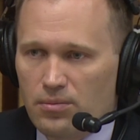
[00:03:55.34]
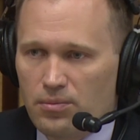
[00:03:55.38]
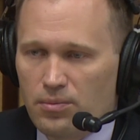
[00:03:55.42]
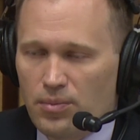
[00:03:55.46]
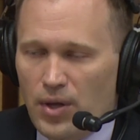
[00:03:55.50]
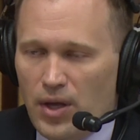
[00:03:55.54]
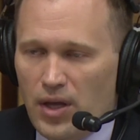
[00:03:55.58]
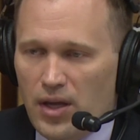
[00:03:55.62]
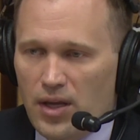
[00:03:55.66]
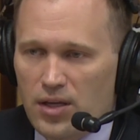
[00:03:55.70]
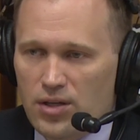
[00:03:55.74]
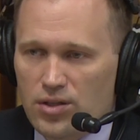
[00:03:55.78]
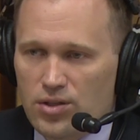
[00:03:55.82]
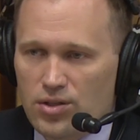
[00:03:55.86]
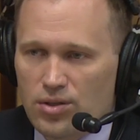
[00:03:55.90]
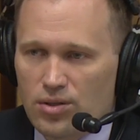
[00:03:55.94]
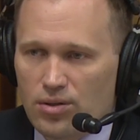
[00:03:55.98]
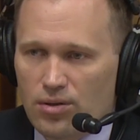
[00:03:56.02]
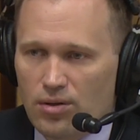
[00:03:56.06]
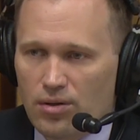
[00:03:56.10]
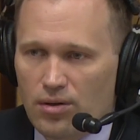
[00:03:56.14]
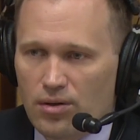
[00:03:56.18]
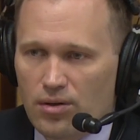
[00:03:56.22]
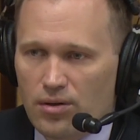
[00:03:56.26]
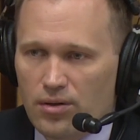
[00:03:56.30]
page
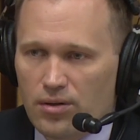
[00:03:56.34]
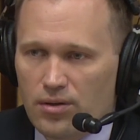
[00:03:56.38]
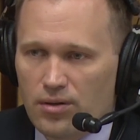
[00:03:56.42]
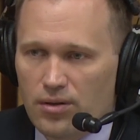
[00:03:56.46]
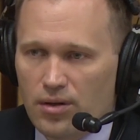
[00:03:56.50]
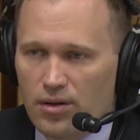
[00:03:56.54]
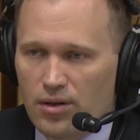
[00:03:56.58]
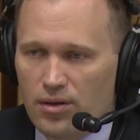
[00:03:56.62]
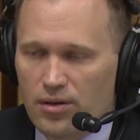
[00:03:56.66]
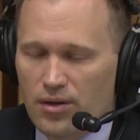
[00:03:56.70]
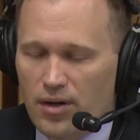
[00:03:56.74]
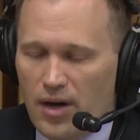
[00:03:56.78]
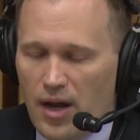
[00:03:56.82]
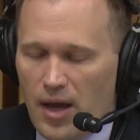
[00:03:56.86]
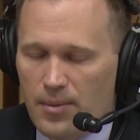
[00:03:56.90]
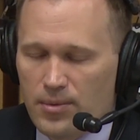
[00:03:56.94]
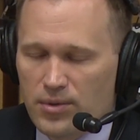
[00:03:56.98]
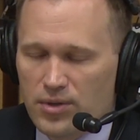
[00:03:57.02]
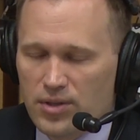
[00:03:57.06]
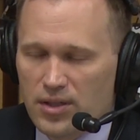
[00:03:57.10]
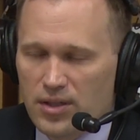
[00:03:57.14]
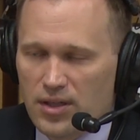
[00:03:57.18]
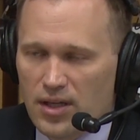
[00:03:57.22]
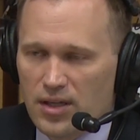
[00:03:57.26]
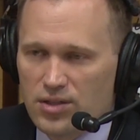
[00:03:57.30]
under
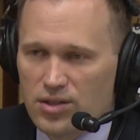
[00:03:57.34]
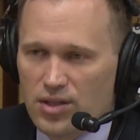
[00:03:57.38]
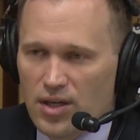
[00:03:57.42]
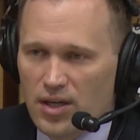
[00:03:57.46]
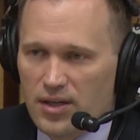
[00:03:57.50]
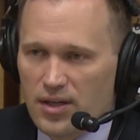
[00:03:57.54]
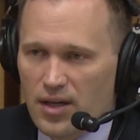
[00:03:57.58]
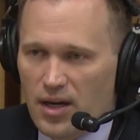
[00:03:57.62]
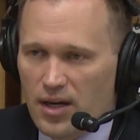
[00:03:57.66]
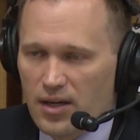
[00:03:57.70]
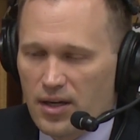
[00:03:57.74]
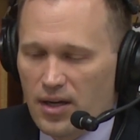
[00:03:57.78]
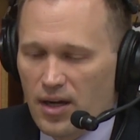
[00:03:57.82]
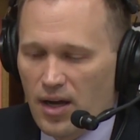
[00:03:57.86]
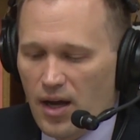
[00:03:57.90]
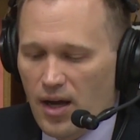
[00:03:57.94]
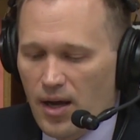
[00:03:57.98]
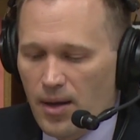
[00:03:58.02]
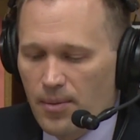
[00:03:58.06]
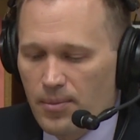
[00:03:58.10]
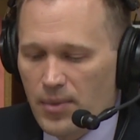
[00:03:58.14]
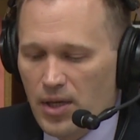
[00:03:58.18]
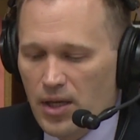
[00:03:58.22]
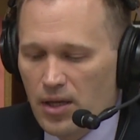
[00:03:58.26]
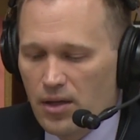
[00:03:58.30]

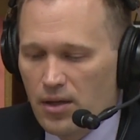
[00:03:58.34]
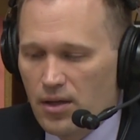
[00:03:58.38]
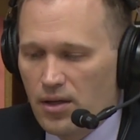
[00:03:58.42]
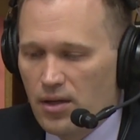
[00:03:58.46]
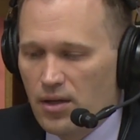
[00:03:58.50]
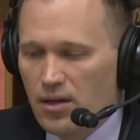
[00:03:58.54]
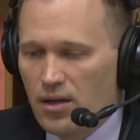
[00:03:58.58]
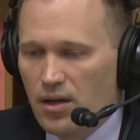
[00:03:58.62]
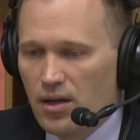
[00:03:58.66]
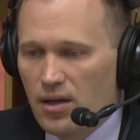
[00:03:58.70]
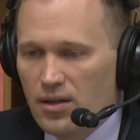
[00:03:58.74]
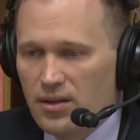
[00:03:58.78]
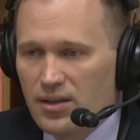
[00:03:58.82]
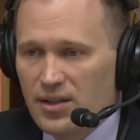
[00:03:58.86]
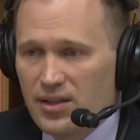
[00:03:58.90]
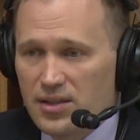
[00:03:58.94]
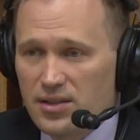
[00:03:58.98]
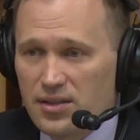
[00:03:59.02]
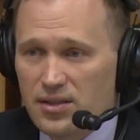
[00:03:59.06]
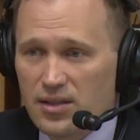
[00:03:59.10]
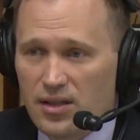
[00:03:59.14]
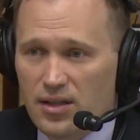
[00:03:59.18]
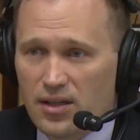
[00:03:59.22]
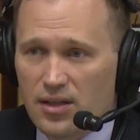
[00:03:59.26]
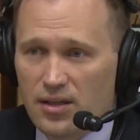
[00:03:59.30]
hamiltonnj.com, a
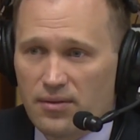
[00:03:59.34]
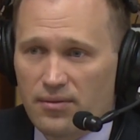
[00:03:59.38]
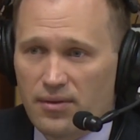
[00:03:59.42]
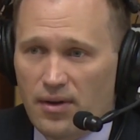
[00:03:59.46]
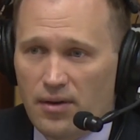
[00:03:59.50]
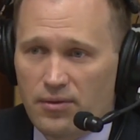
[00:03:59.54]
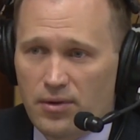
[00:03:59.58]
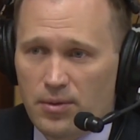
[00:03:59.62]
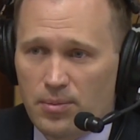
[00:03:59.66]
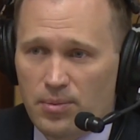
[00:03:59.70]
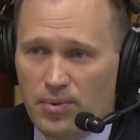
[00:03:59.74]
listing of every